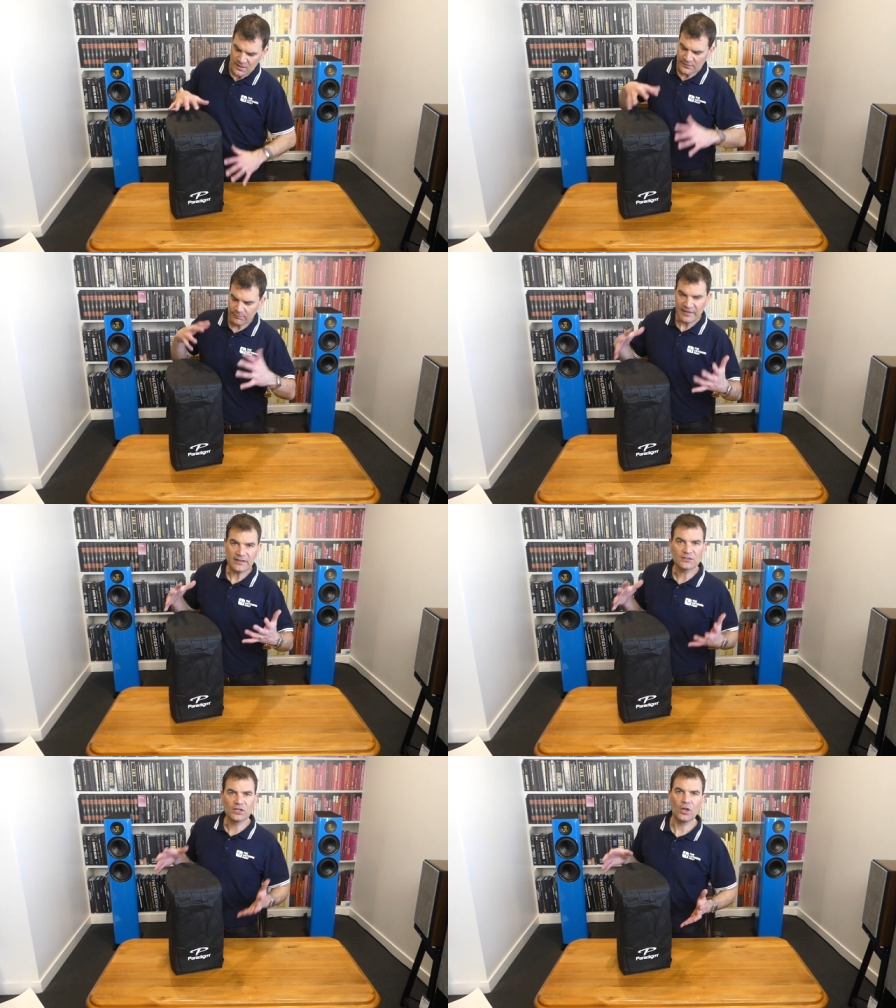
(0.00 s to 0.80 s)
The
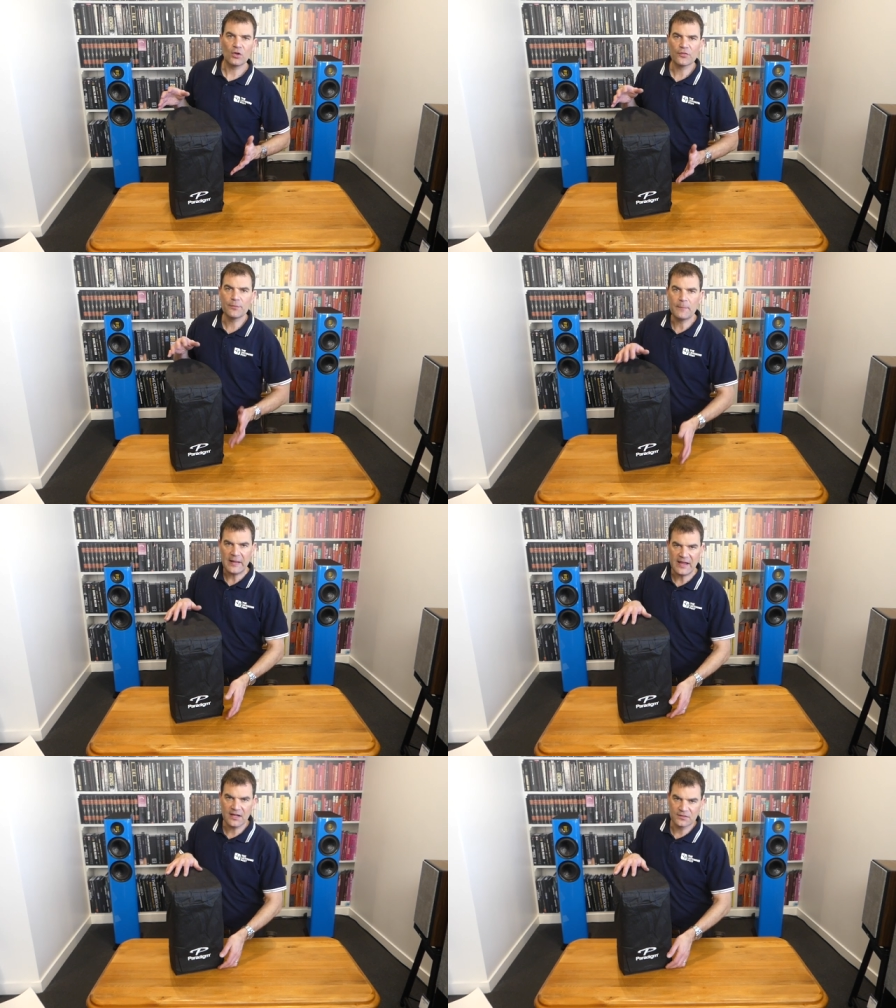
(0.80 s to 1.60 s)
black cloth
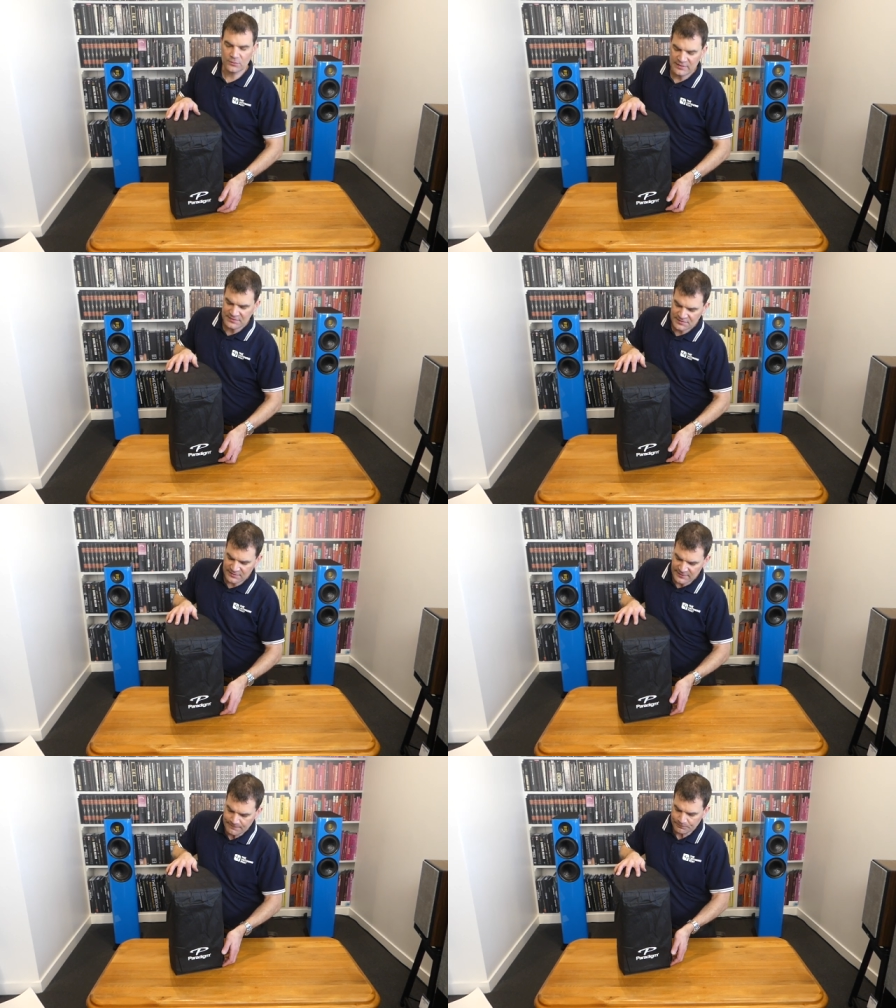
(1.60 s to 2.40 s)
bag that we
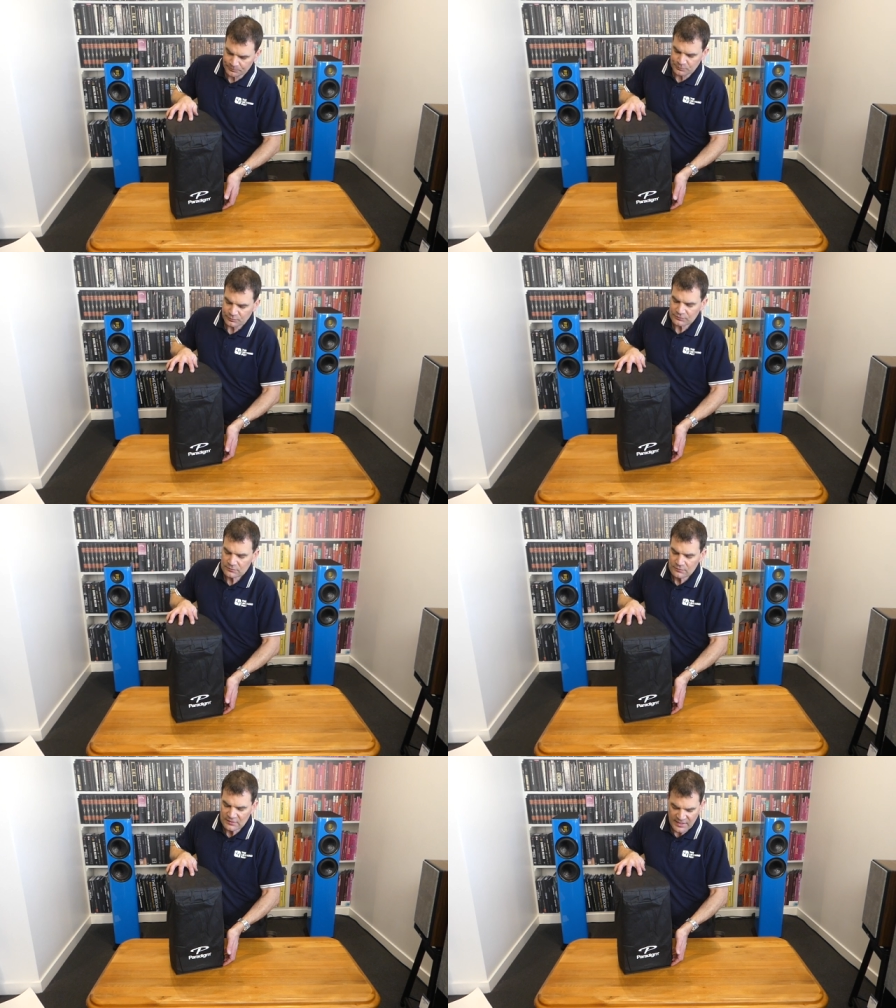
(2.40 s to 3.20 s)
see
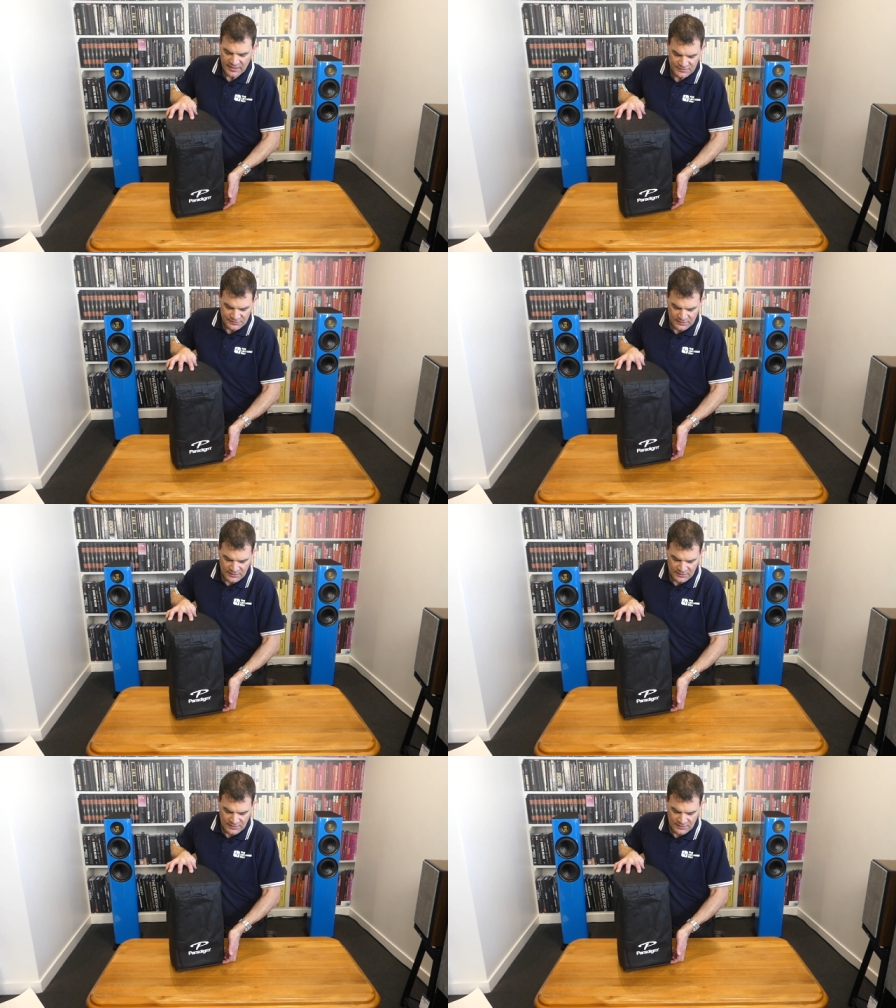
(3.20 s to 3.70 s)
has